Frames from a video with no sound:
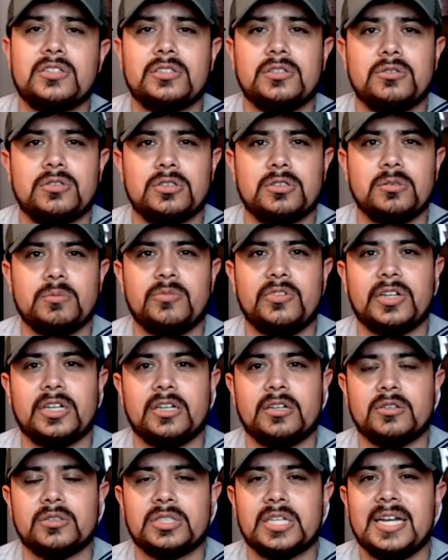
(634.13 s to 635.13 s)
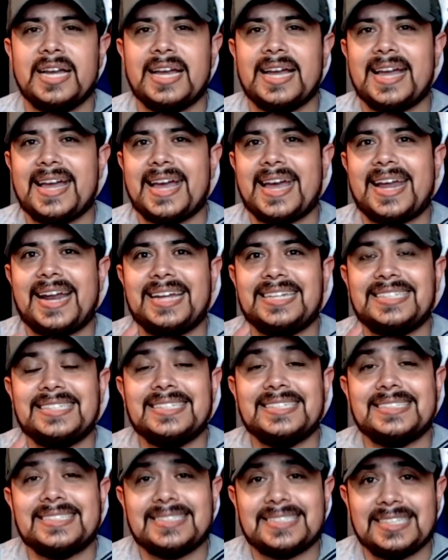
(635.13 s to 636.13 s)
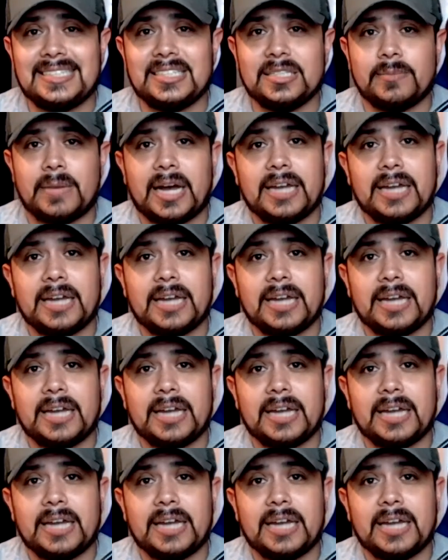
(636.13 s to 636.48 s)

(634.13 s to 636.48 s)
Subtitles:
YouTube videos, and I didn't see them.